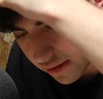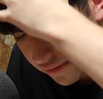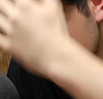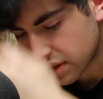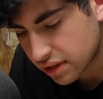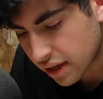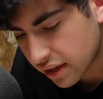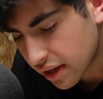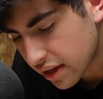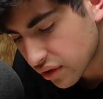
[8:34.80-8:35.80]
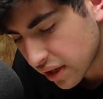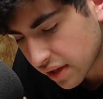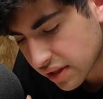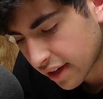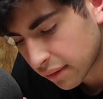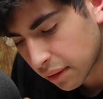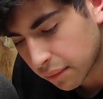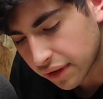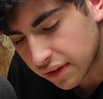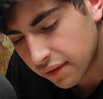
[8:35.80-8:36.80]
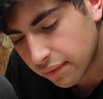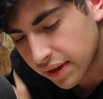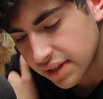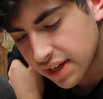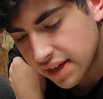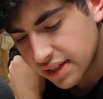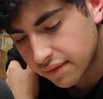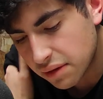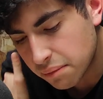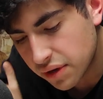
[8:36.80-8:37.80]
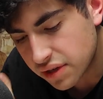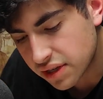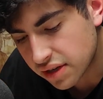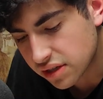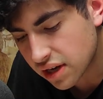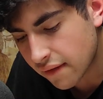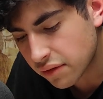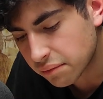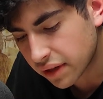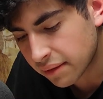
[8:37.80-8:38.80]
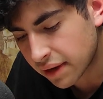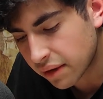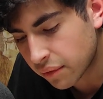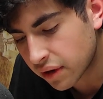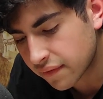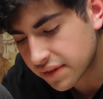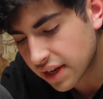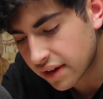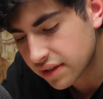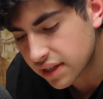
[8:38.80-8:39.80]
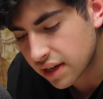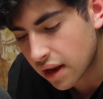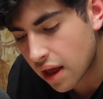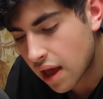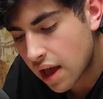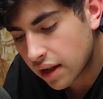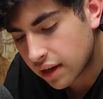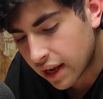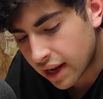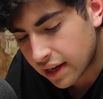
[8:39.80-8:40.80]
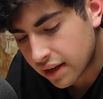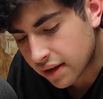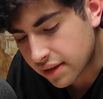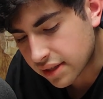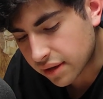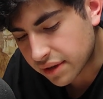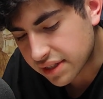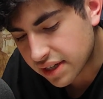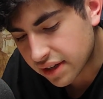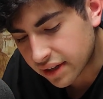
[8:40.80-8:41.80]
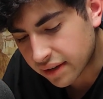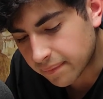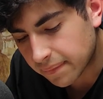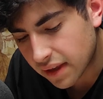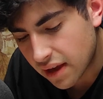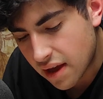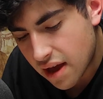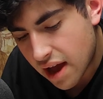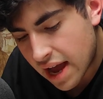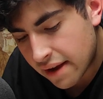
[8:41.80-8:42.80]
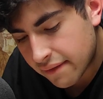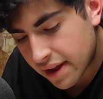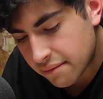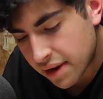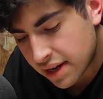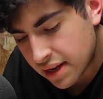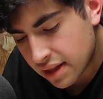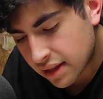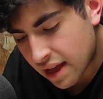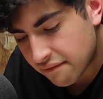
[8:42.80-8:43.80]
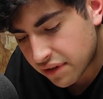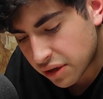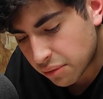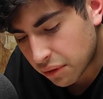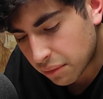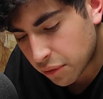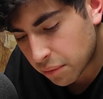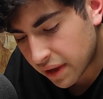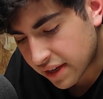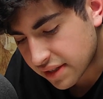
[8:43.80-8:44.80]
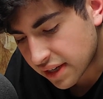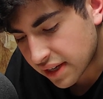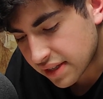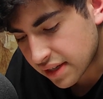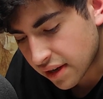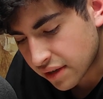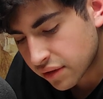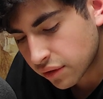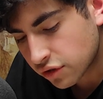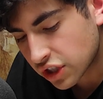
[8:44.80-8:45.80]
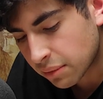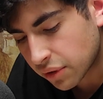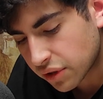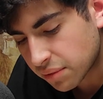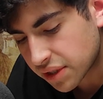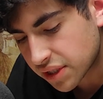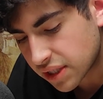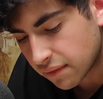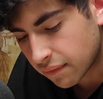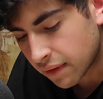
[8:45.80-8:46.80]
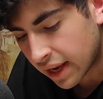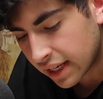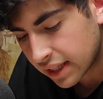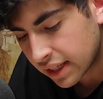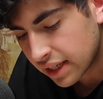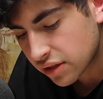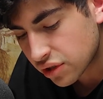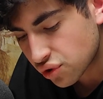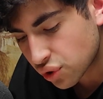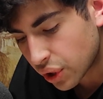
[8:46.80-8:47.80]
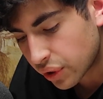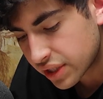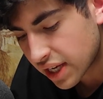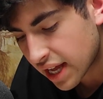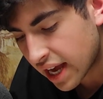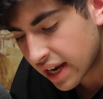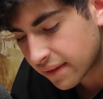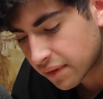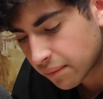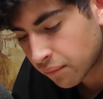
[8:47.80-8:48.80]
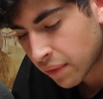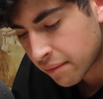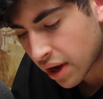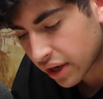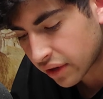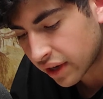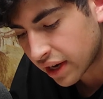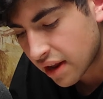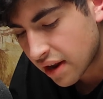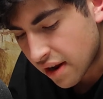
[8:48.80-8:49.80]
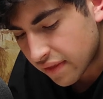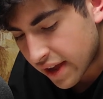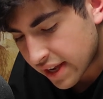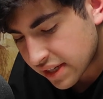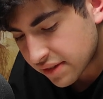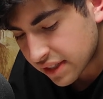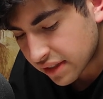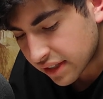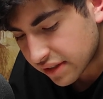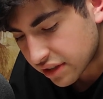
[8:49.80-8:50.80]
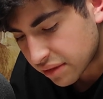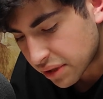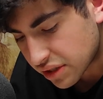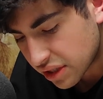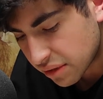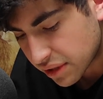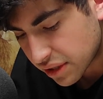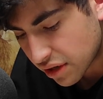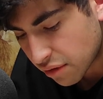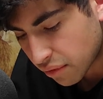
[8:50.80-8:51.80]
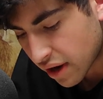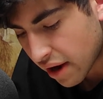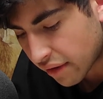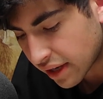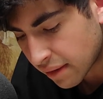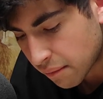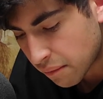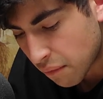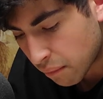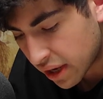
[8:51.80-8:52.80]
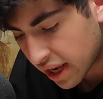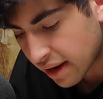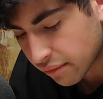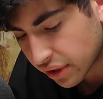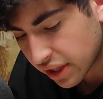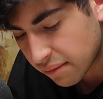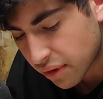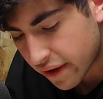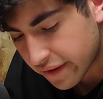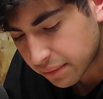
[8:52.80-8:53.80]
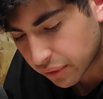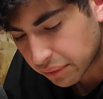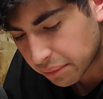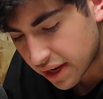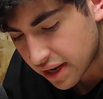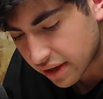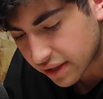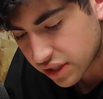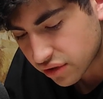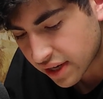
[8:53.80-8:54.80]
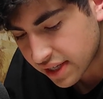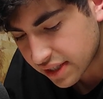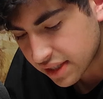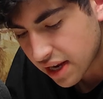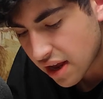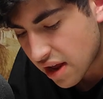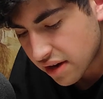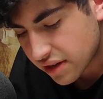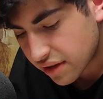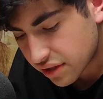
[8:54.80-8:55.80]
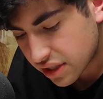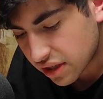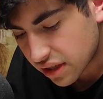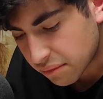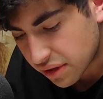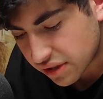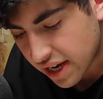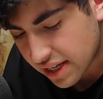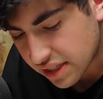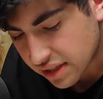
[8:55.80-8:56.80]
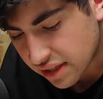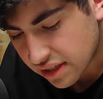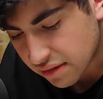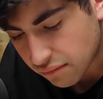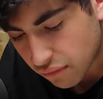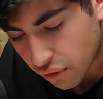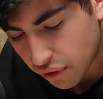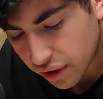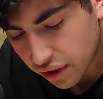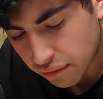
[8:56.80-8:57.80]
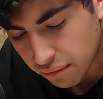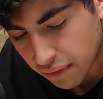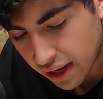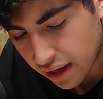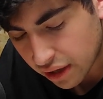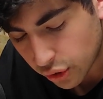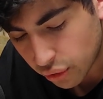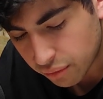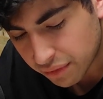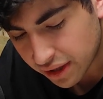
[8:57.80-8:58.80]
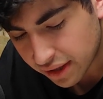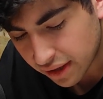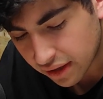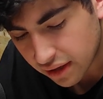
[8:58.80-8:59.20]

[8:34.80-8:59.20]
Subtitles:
she dared not treat his sentiment with indifference, as if depreciation of her playmate were of scarcely any consequence to her. I have had many a laughter, perplexities, and untold troubles, which she vainly strove to hide from my mockery. That sounds ill-natured, but she was so proud, it became really impossible to pity her distresses, till she could be chastened into more humility.